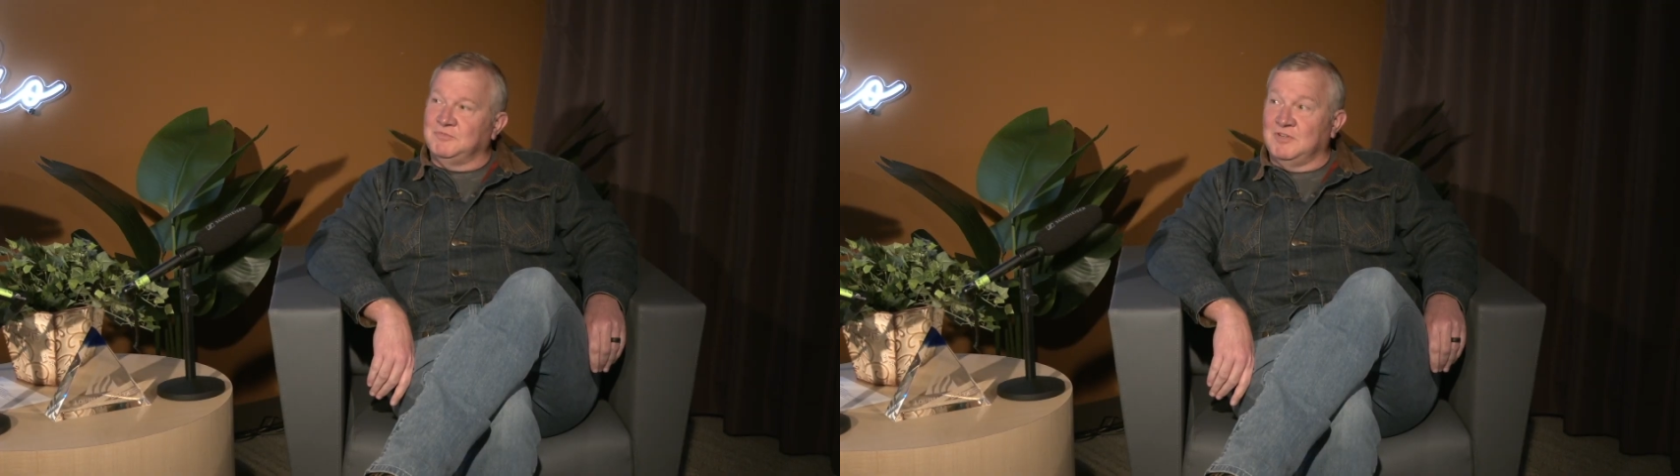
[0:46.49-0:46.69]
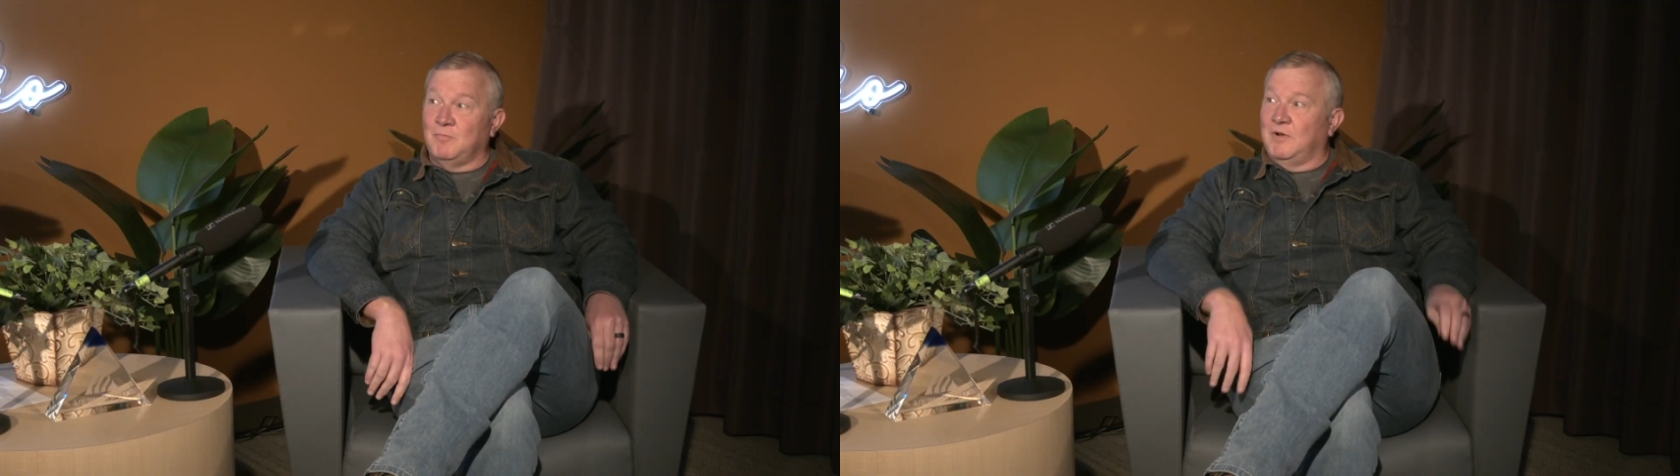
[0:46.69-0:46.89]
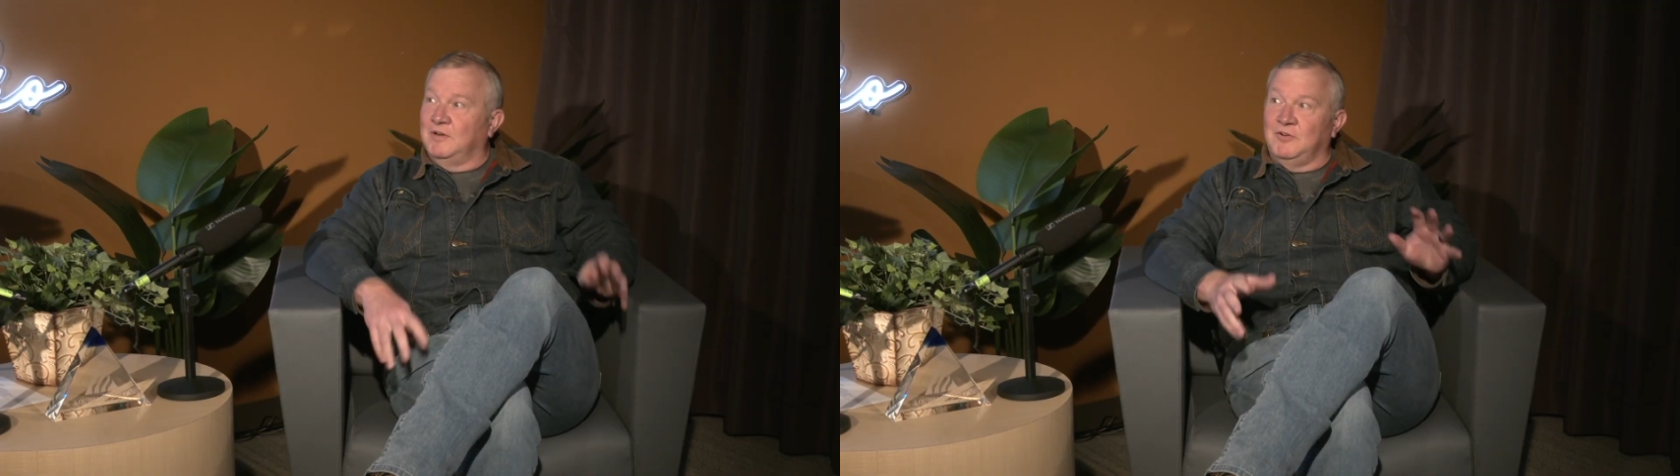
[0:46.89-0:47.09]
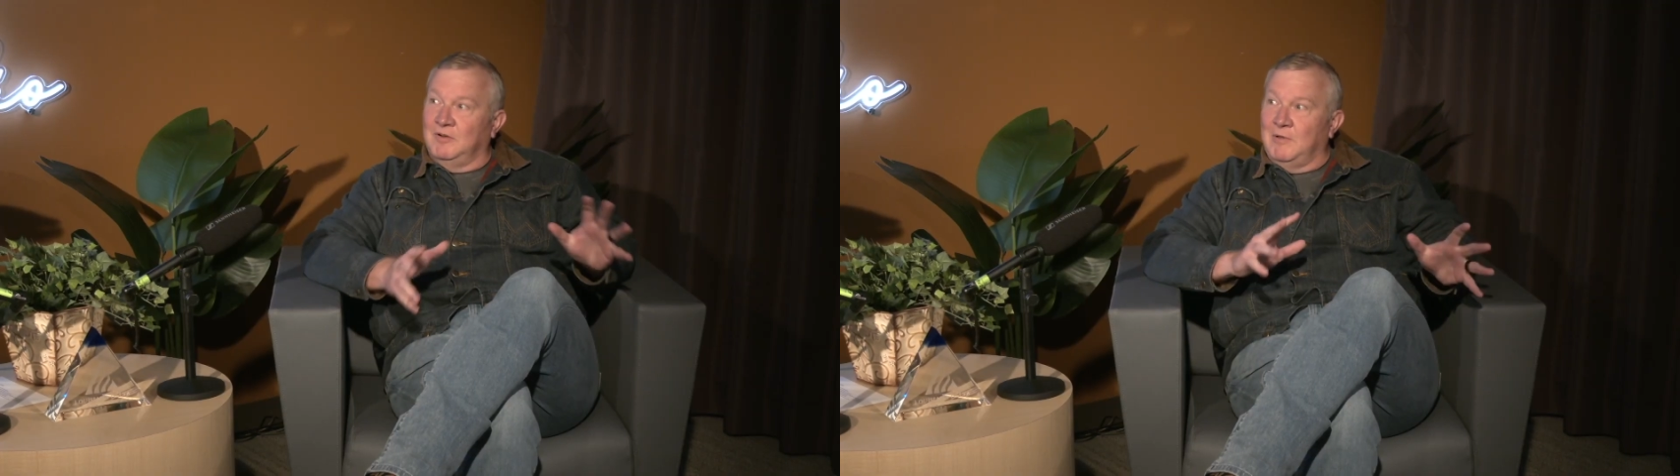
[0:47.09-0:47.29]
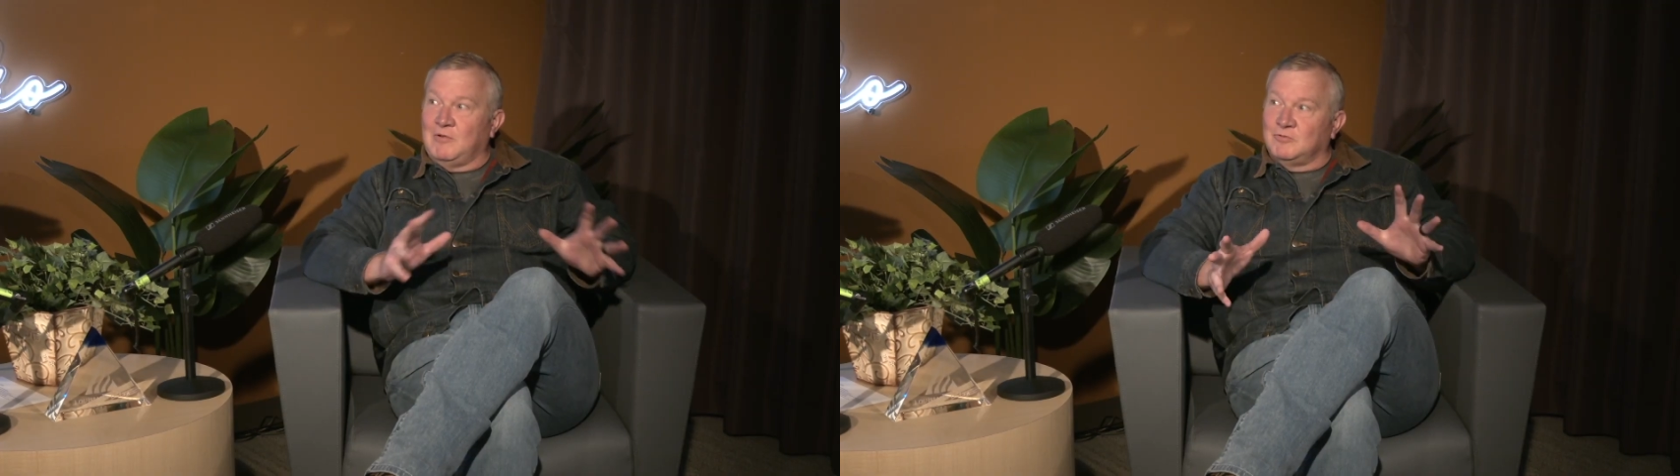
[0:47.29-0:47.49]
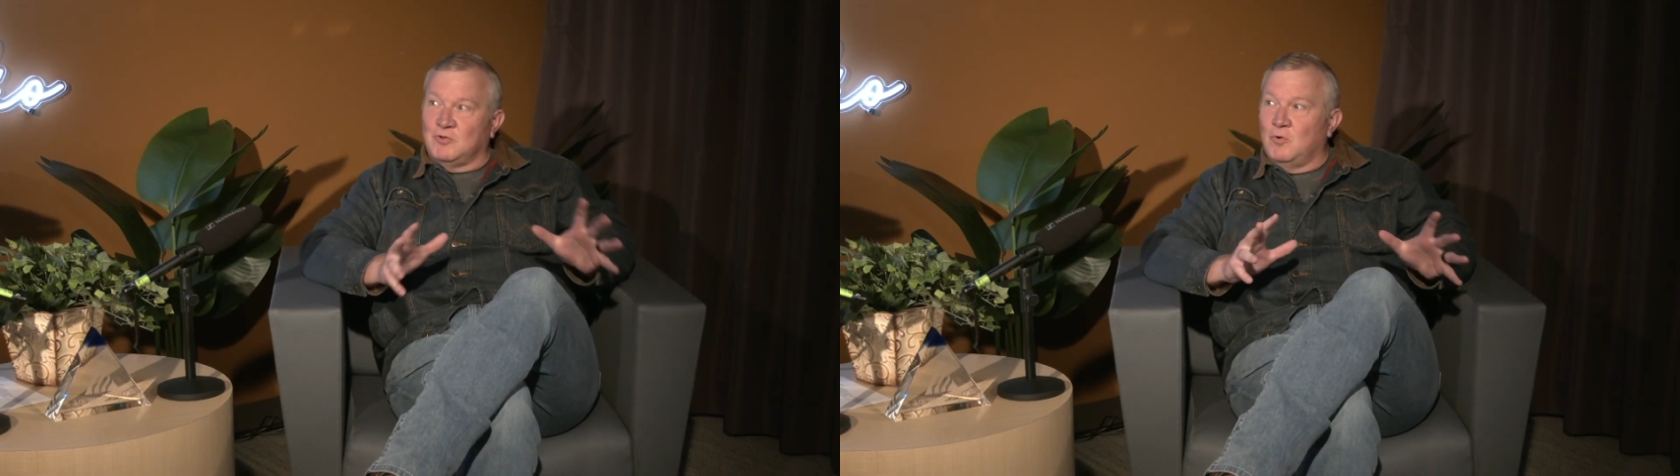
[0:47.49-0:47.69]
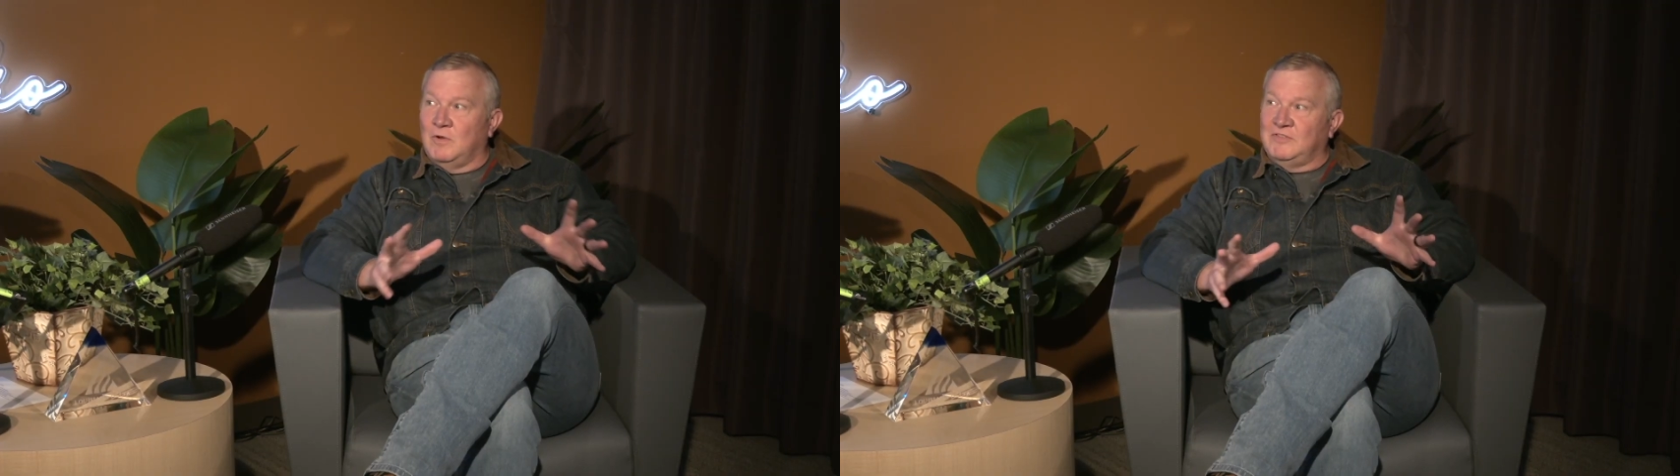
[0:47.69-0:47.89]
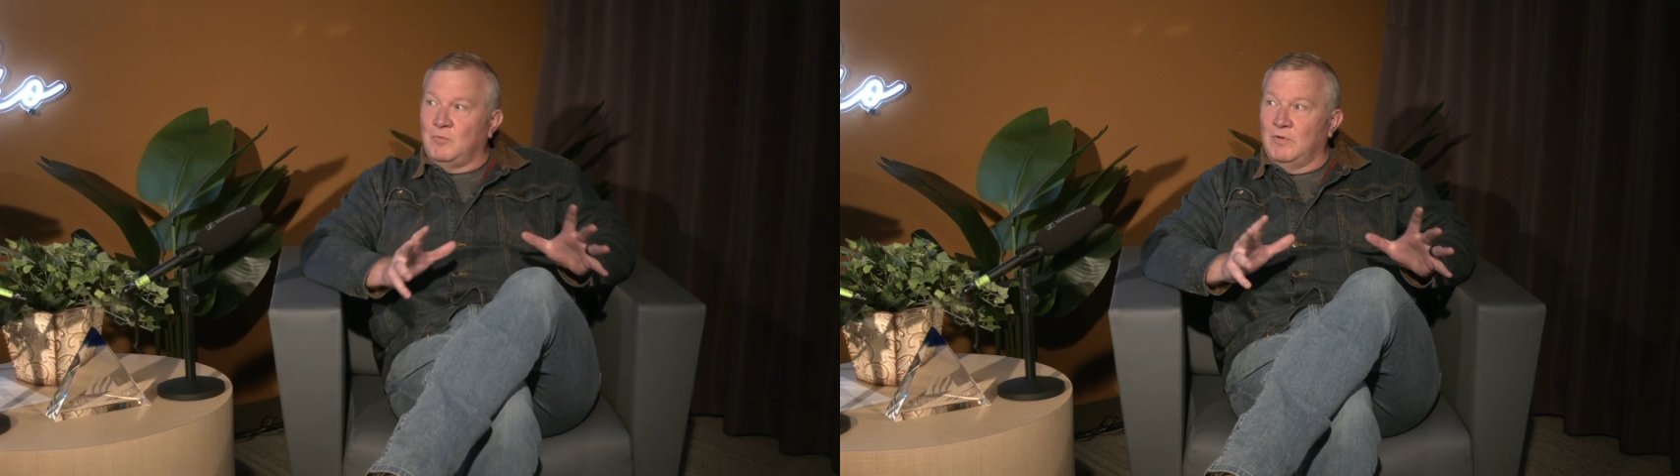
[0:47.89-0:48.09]
somewhere during medical school
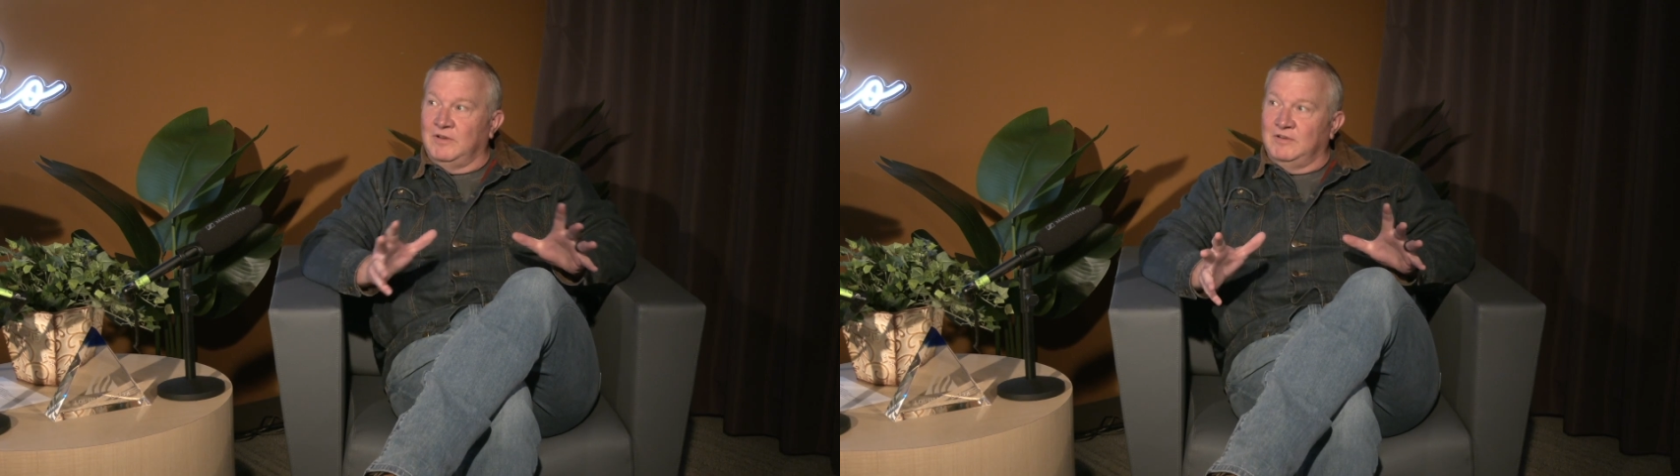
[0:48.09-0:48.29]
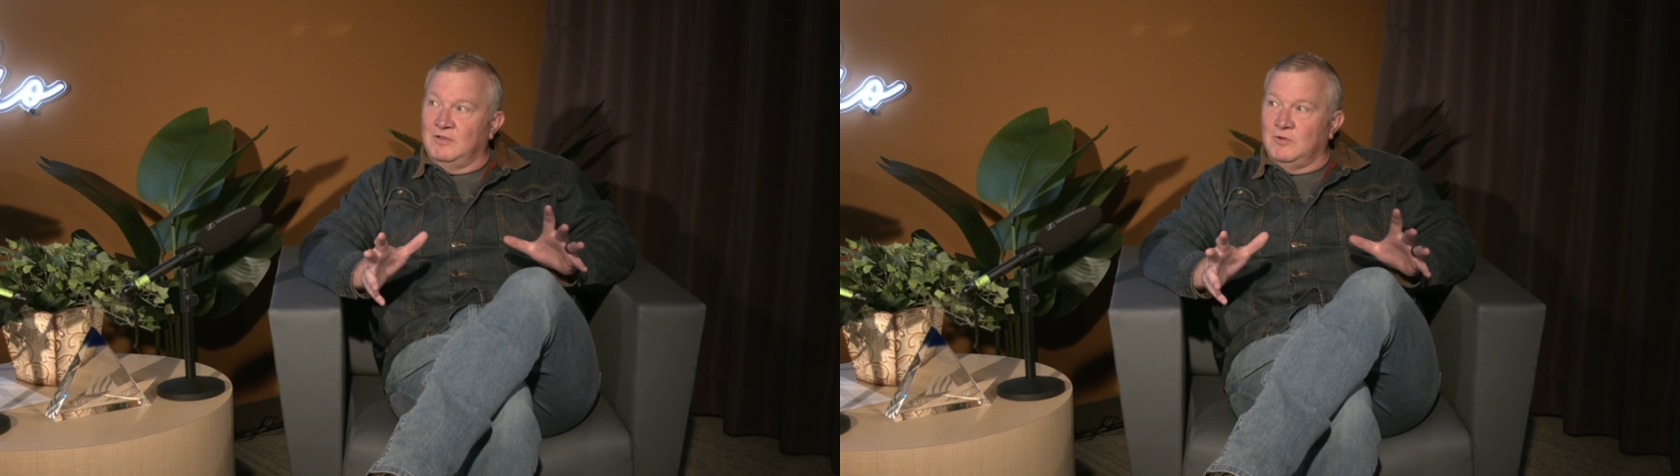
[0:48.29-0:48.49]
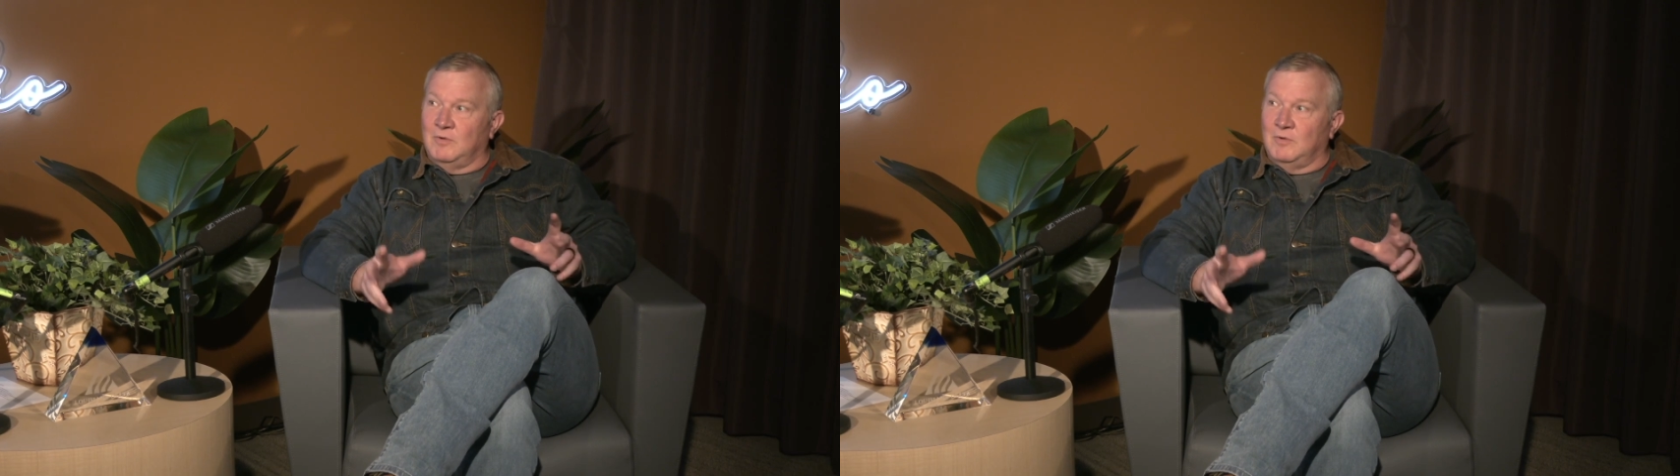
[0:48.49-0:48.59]
what they want to do,